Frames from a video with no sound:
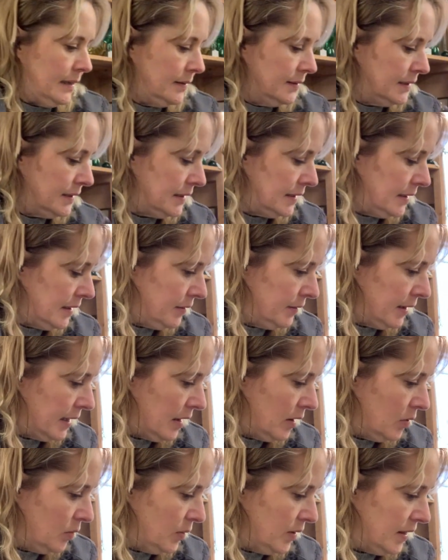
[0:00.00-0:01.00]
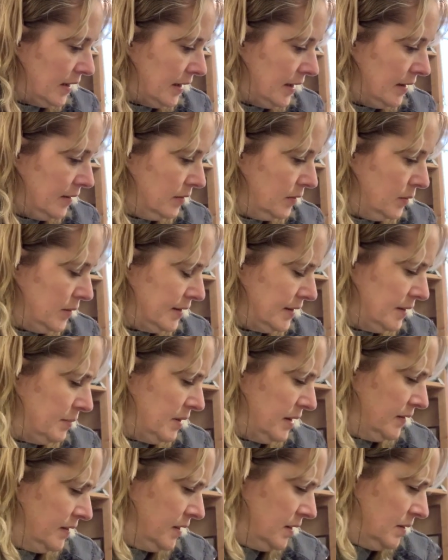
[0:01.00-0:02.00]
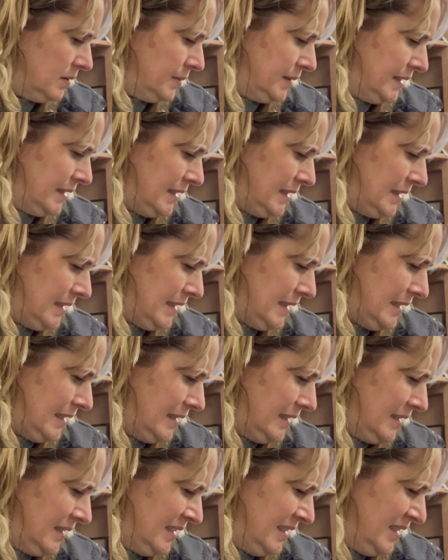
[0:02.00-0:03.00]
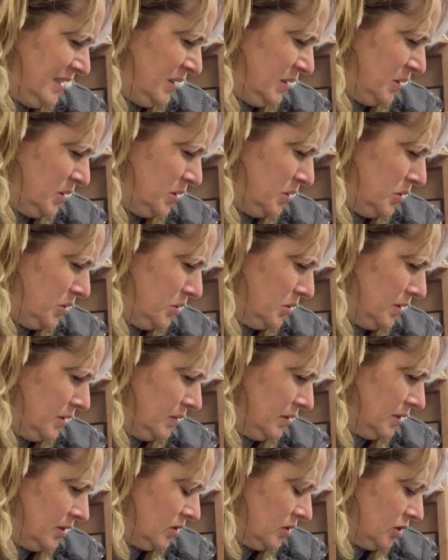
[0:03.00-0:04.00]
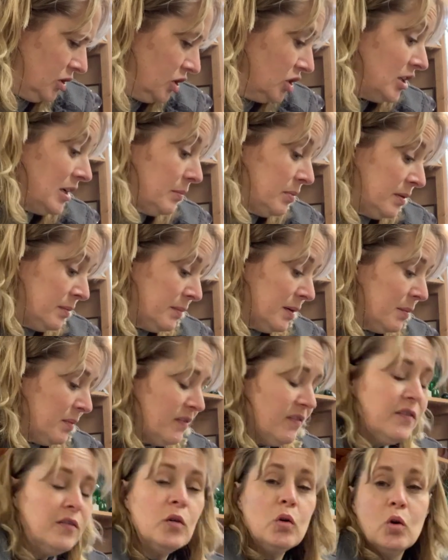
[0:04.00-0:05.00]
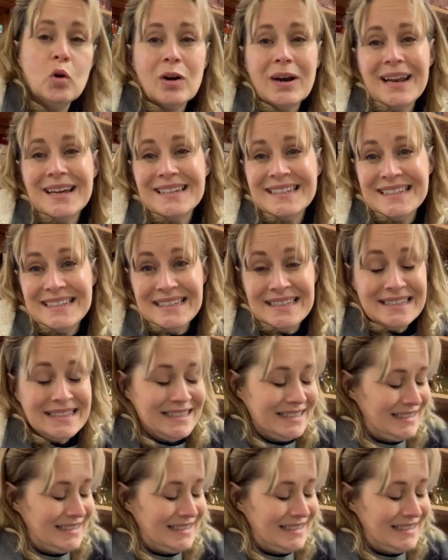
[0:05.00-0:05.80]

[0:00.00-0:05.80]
I'll see how I get on with that. Otherwise, I might have to go upstairs. Oh, that one's got a chip. Might be four glasses.